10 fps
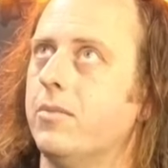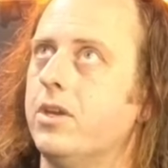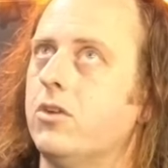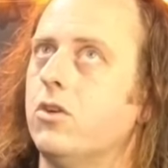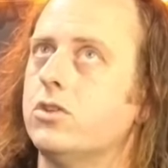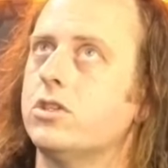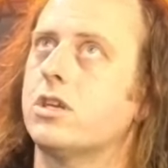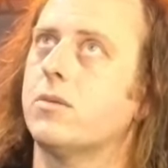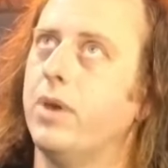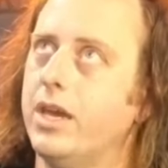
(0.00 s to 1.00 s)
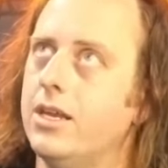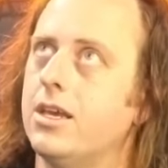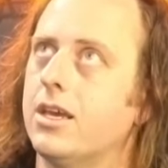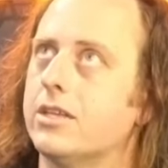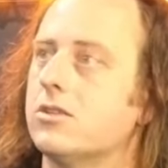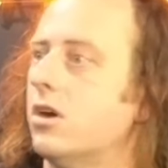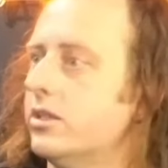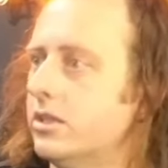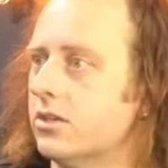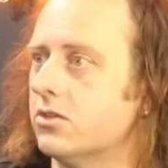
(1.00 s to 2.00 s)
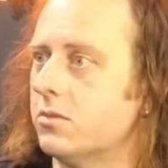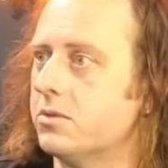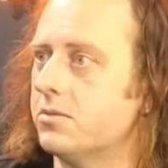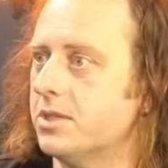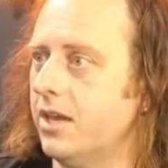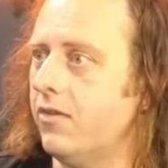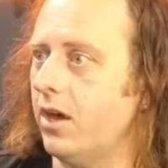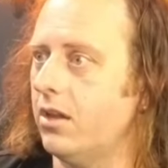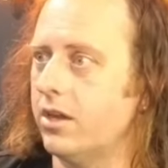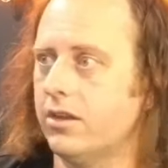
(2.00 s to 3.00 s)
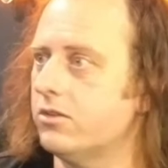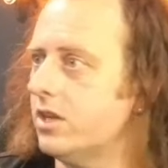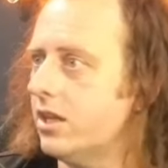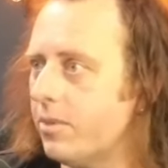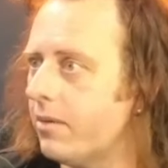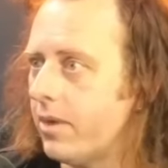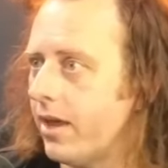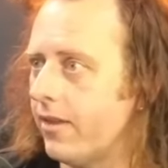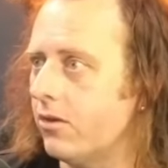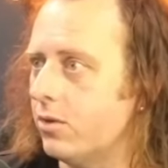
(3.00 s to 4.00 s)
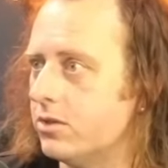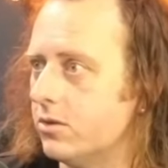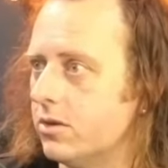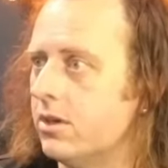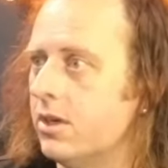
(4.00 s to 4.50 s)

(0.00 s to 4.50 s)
But you're not just competing against high ticket dropshippers ever. Like there is other people out there who are doing